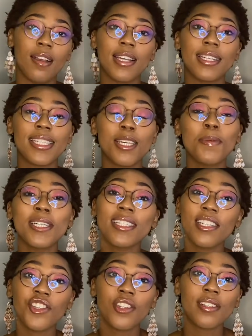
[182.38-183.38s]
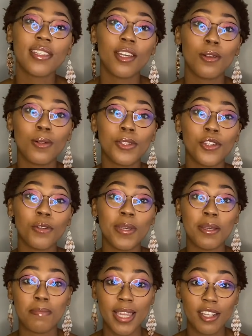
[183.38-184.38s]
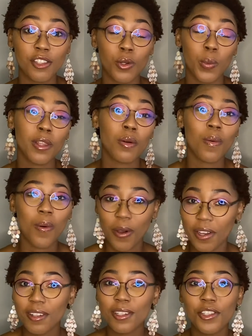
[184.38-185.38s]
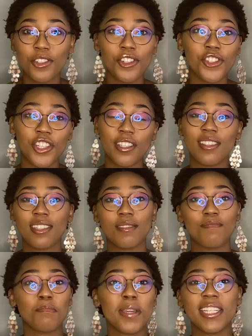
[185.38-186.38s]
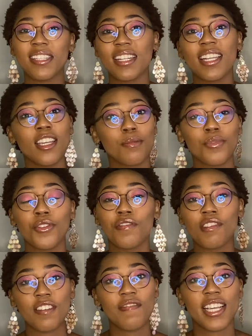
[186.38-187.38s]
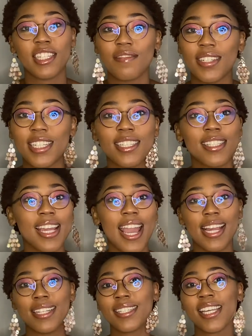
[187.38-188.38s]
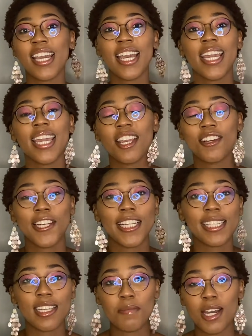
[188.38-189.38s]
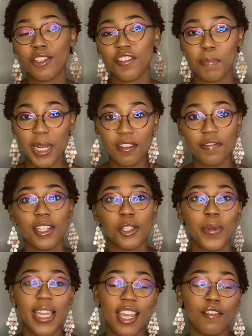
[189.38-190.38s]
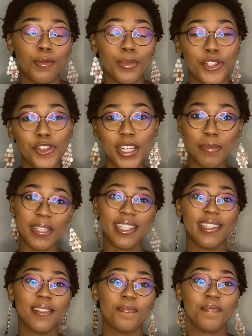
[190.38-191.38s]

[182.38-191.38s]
Deep conditioners can also be mixed with oils to just basically improve the effectiveness and increase the amount of benefits we get from the treatment.